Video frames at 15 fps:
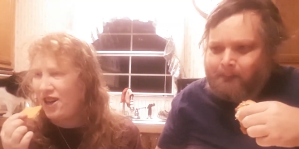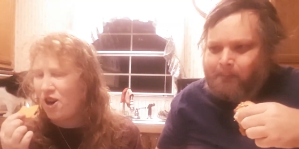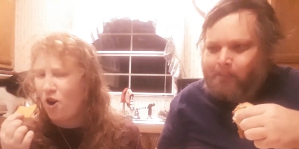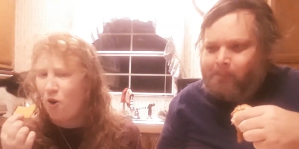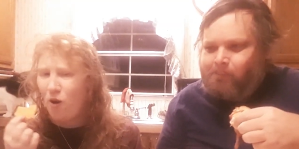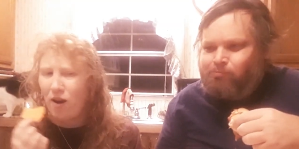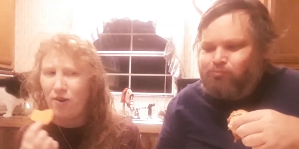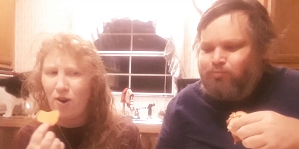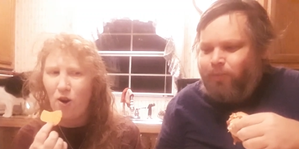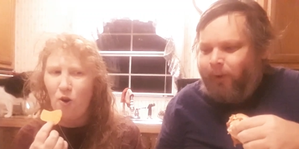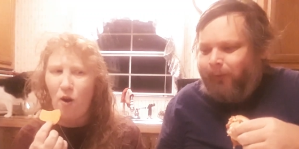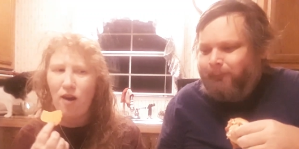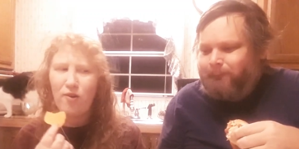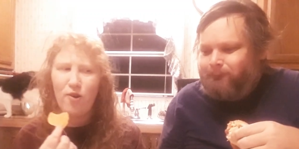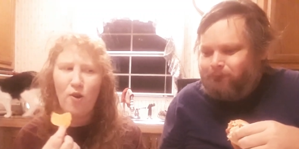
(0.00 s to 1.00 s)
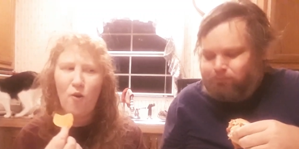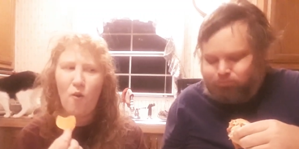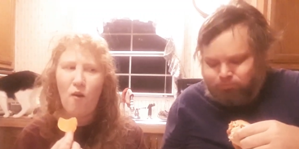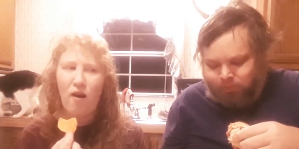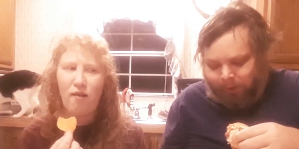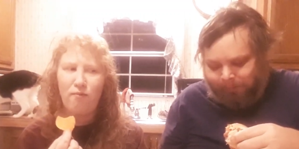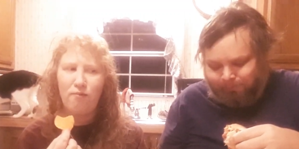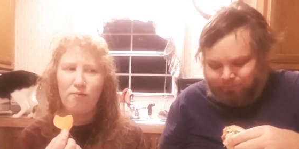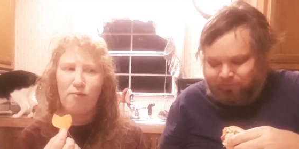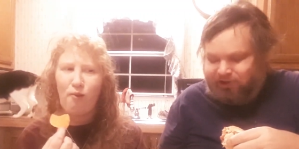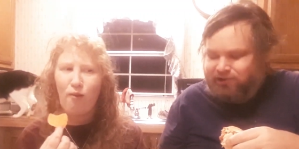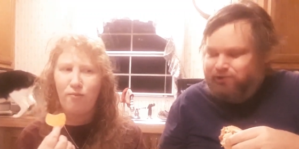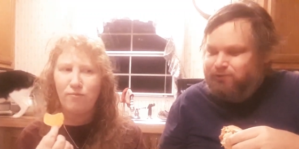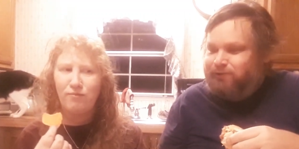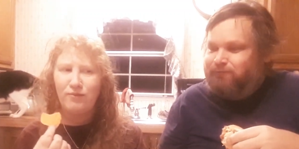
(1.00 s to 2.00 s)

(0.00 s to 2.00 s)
Speaker 1: know.
Speaker 2: Thought you were